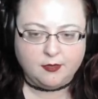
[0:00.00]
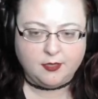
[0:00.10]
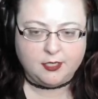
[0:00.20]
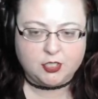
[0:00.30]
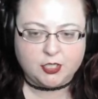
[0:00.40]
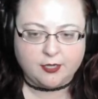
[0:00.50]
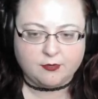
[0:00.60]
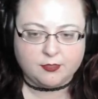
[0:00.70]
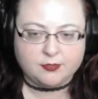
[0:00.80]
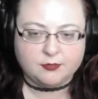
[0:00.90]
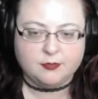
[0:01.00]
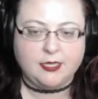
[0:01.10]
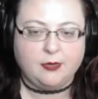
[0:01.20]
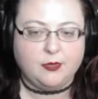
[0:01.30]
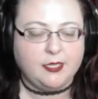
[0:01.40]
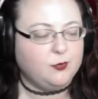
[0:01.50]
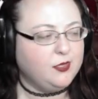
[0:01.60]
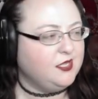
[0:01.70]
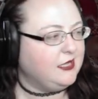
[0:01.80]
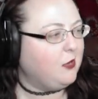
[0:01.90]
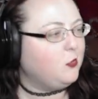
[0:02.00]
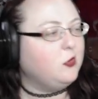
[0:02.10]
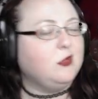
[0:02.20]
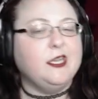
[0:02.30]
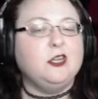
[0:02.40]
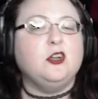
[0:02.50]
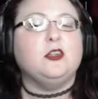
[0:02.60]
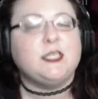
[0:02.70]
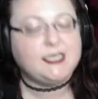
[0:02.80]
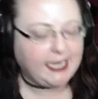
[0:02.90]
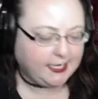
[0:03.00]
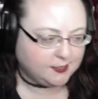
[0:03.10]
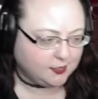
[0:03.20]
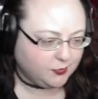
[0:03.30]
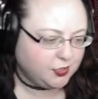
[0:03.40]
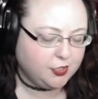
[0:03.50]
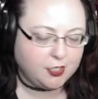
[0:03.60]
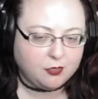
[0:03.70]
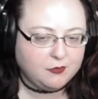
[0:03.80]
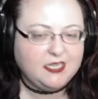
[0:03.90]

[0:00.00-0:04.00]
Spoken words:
in general, that will incur stains, which, you know,